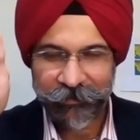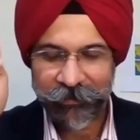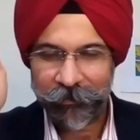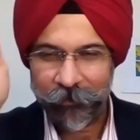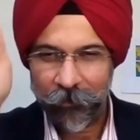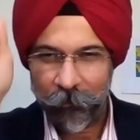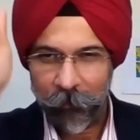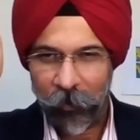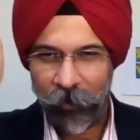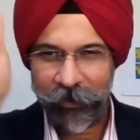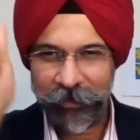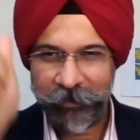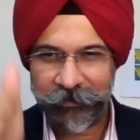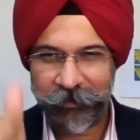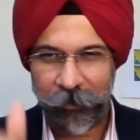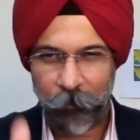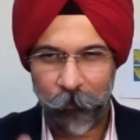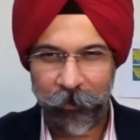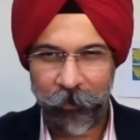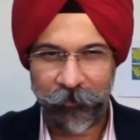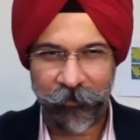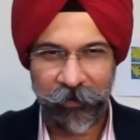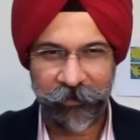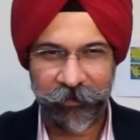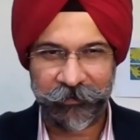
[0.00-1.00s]
in the morning,
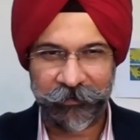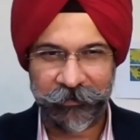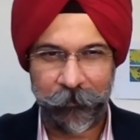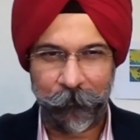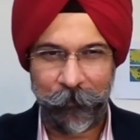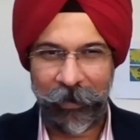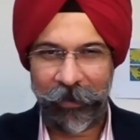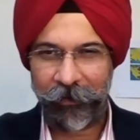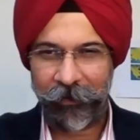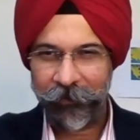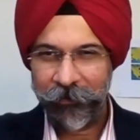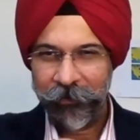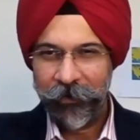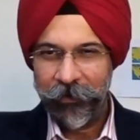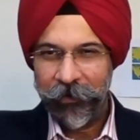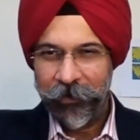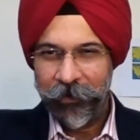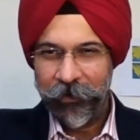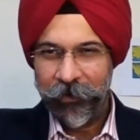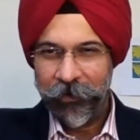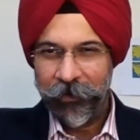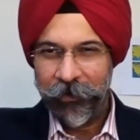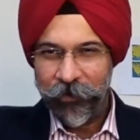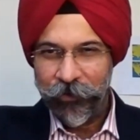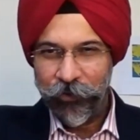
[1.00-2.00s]
someone rings the bell.
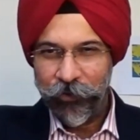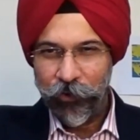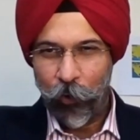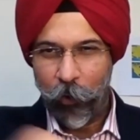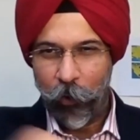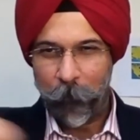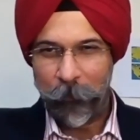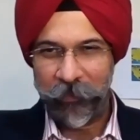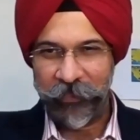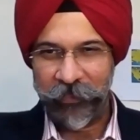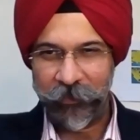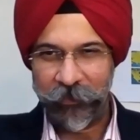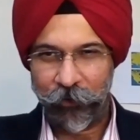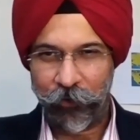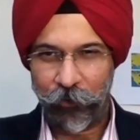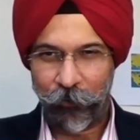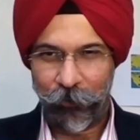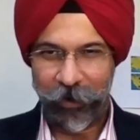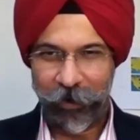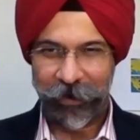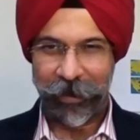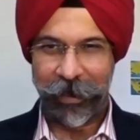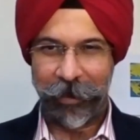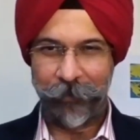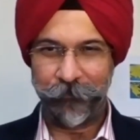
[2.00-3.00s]
You open the
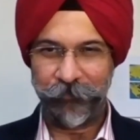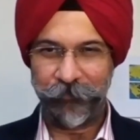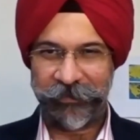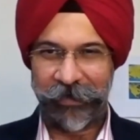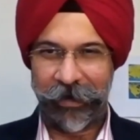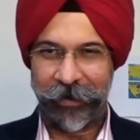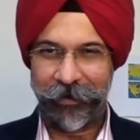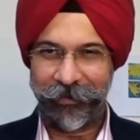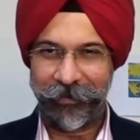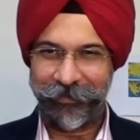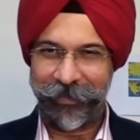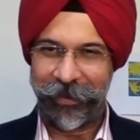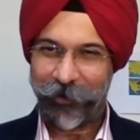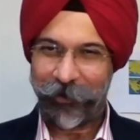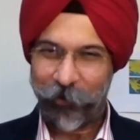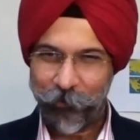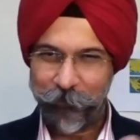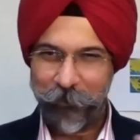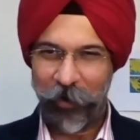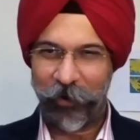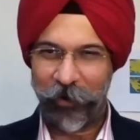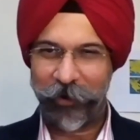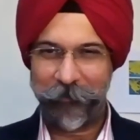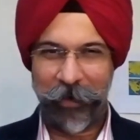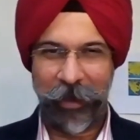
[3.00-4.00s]
door, and I'm standing there. Good
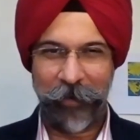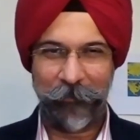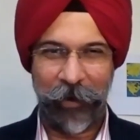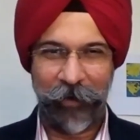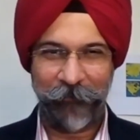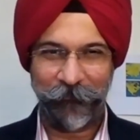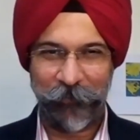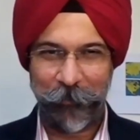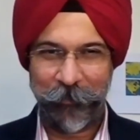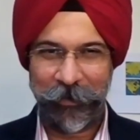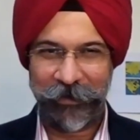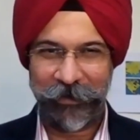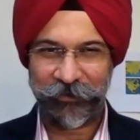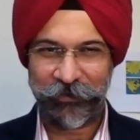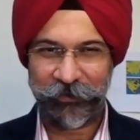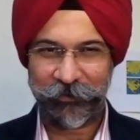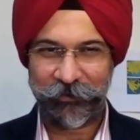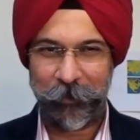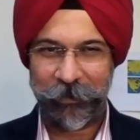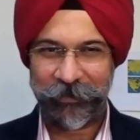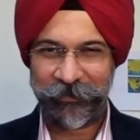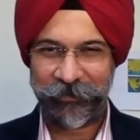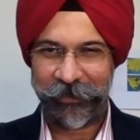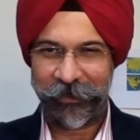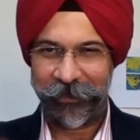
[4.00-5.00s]
morning, ma'am. I'm from
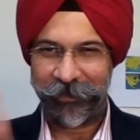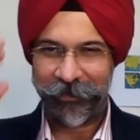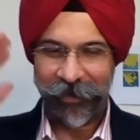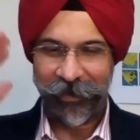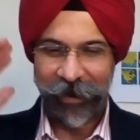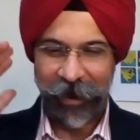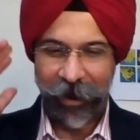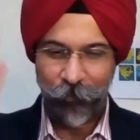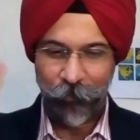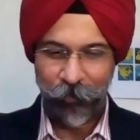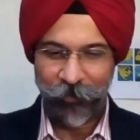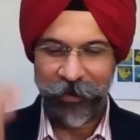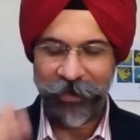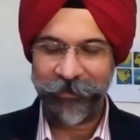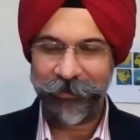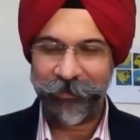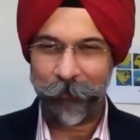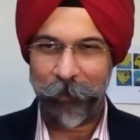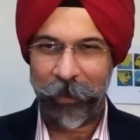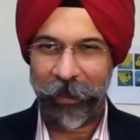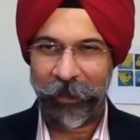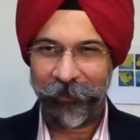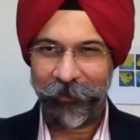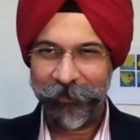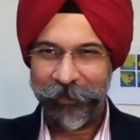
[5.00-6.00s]
HSBC. I would ring the
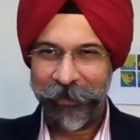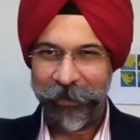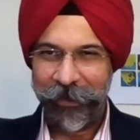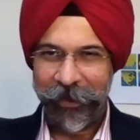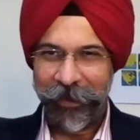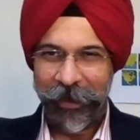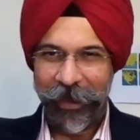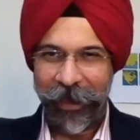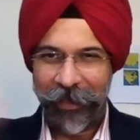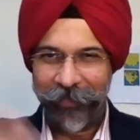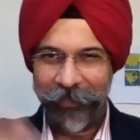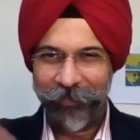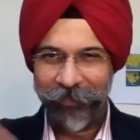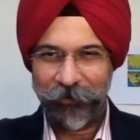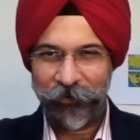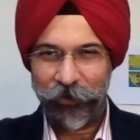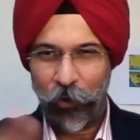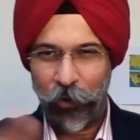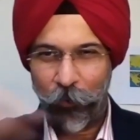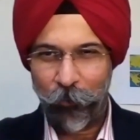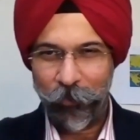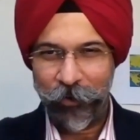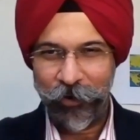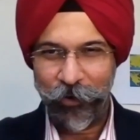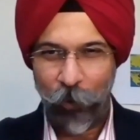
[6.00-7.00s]
bell, and the
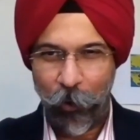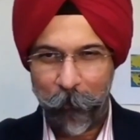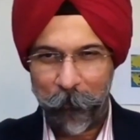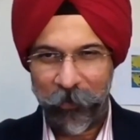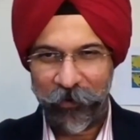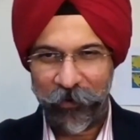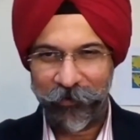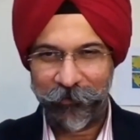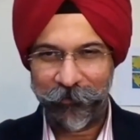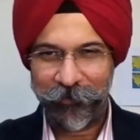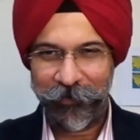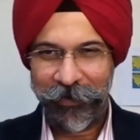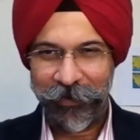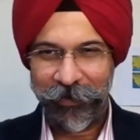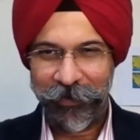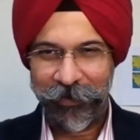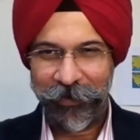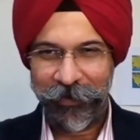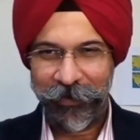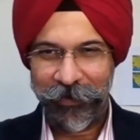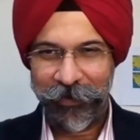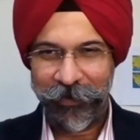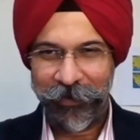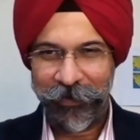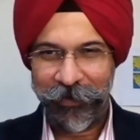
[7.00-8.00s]
door would open.
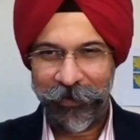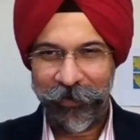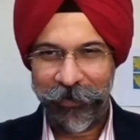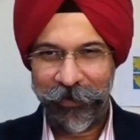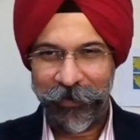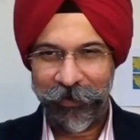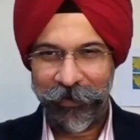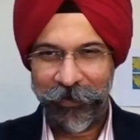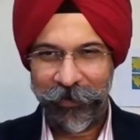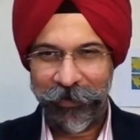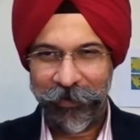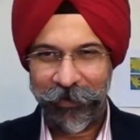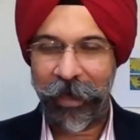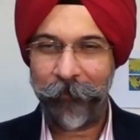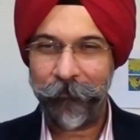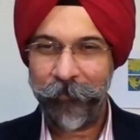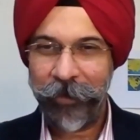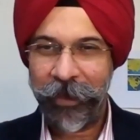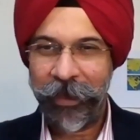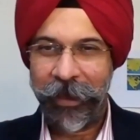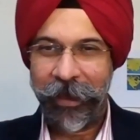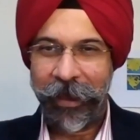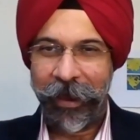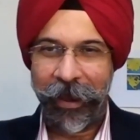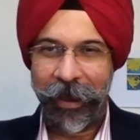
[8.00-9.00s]
Good morning,
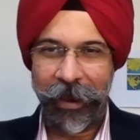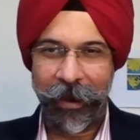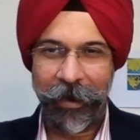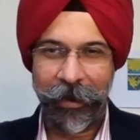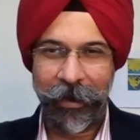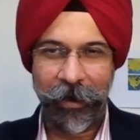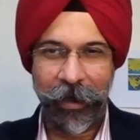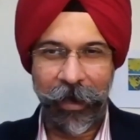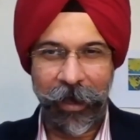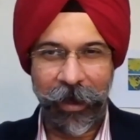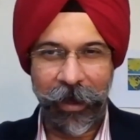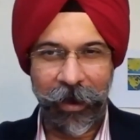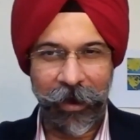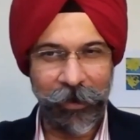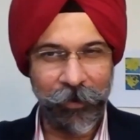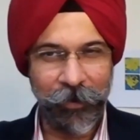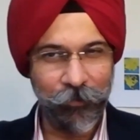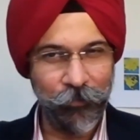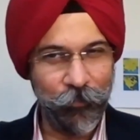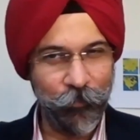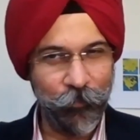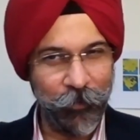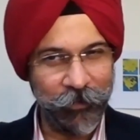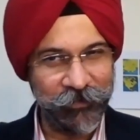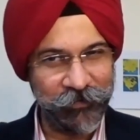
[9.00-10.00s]
ma'am. And
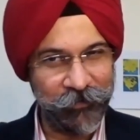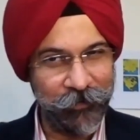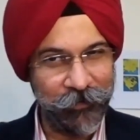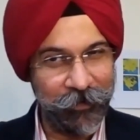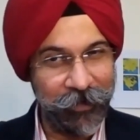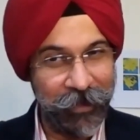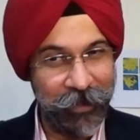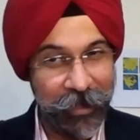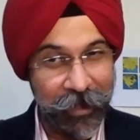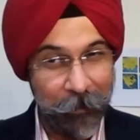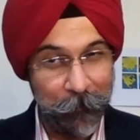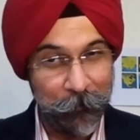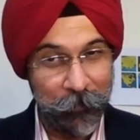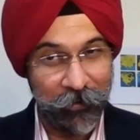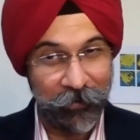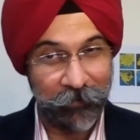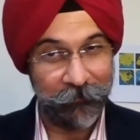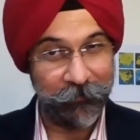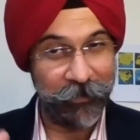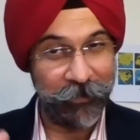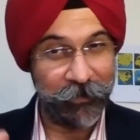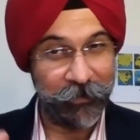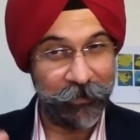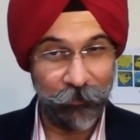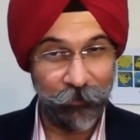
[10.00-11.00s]
I know what's going to
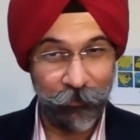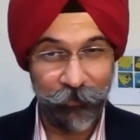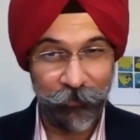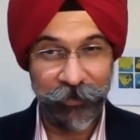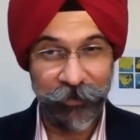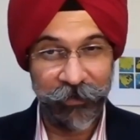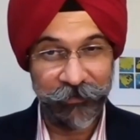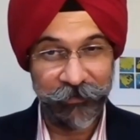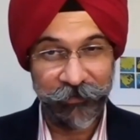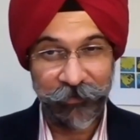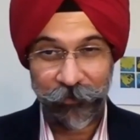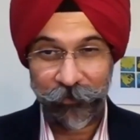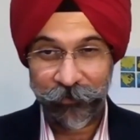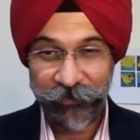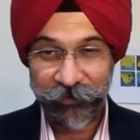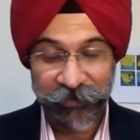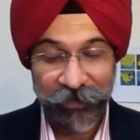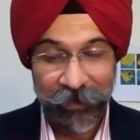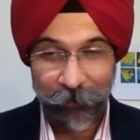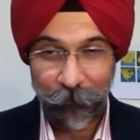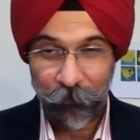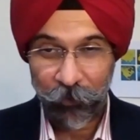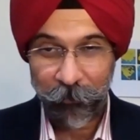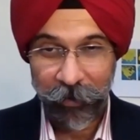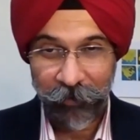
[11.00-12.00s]
happen. The door is going to
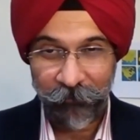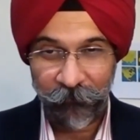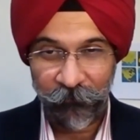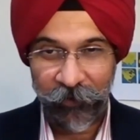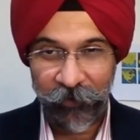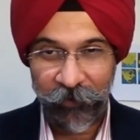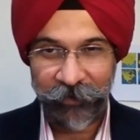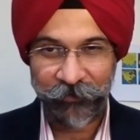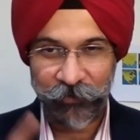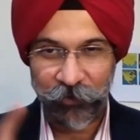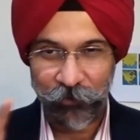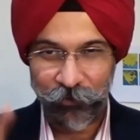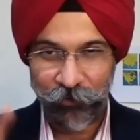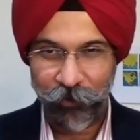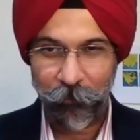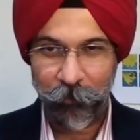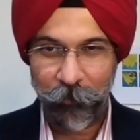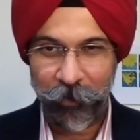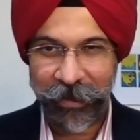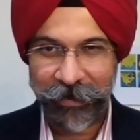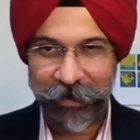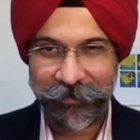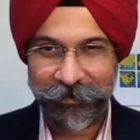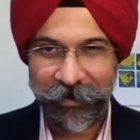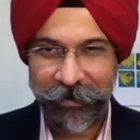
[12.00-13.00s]
slam on my face. So, you know
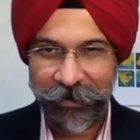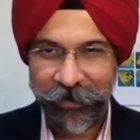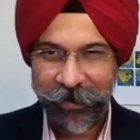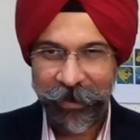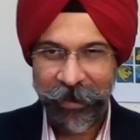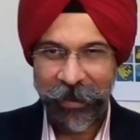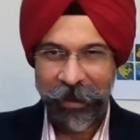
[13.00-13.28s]
what I did?